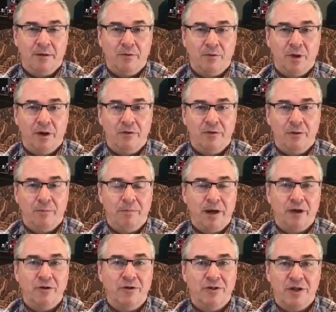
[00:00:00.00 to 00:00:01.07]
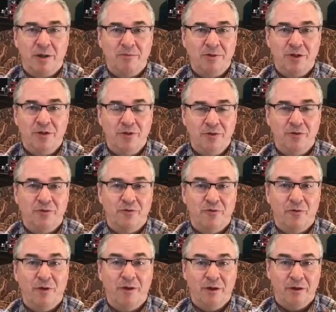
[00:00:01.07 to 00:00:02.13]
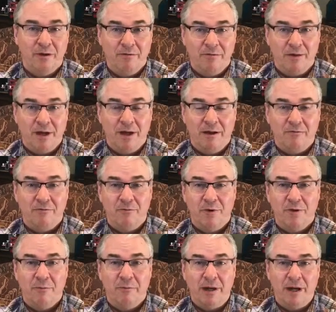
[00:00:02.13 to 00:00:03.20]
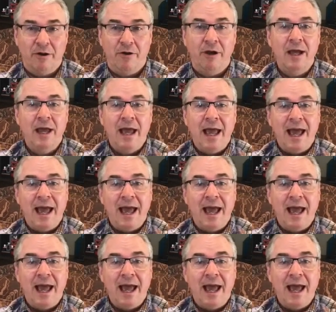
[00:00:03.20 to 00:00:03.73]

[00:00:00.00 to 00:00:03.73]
one of the butter substitutes for the butter.